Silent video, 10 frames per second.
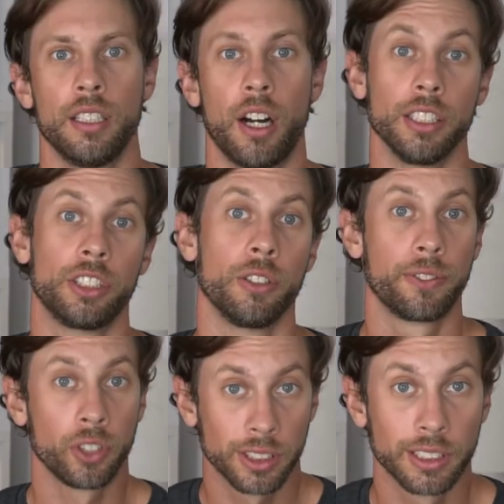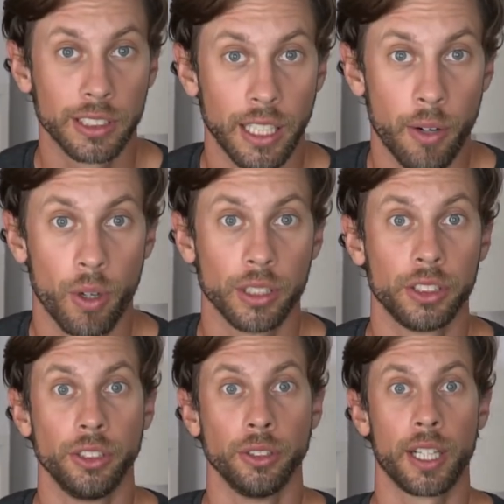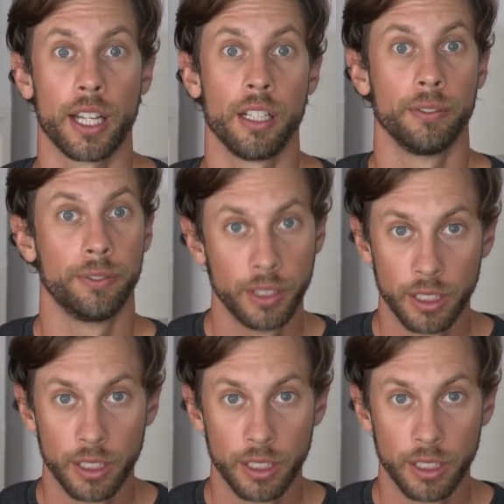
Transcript: All right, so firstly, I want to kind of